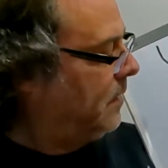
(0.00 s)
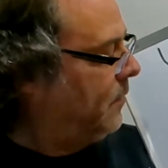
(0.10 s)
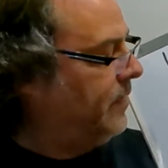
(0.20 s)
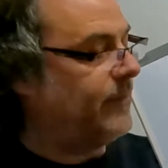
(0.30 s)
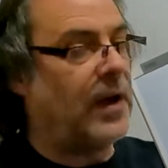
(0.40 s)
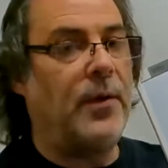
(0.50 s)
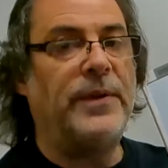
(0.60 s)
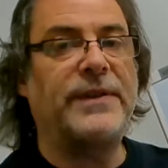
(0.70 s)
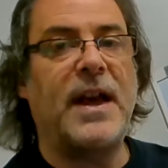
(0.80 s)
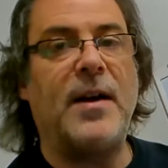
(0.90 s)
we've
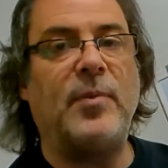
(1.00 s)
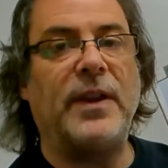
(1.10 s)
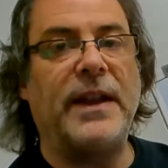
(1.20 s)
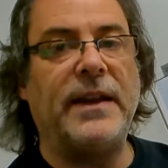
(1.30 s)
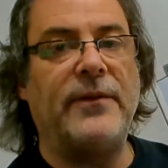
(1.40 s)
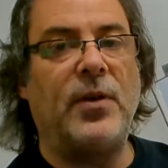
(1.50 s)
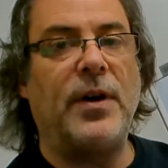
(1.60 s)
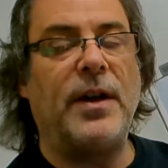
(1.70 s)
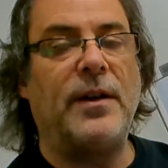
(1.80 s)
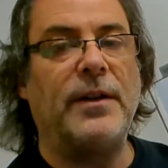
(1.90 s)
always got plenty of
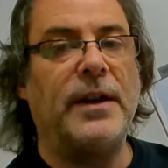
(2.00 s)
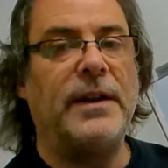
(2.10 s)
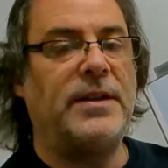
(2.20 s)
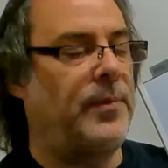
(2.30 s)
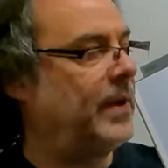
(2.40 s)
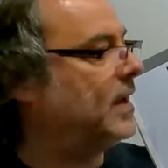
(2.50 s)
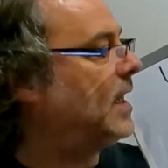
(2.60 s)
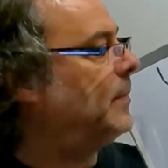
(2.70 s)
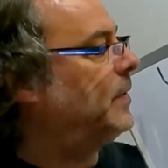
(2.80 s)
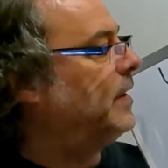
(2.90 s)
oil to pick
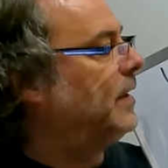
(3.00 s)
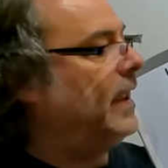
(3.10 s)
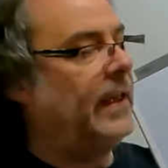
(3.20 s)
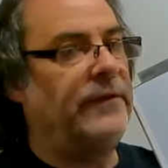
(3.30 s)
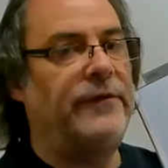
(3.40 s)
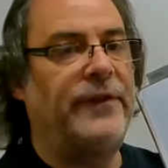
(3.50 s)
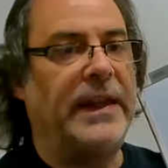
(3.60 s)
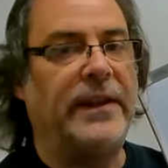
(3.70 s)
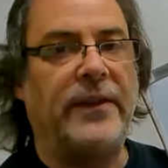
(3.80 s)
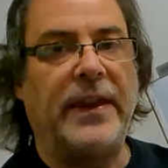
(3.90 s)
up and
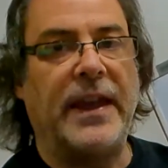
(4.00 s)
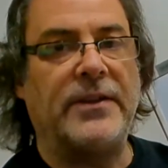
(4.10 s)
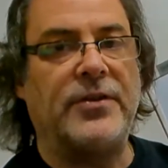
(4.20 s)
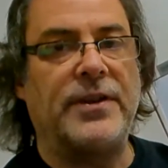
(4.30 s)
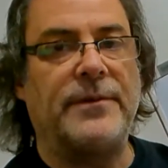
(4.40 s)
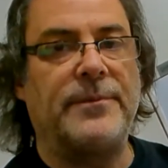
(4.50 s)
feed the engine.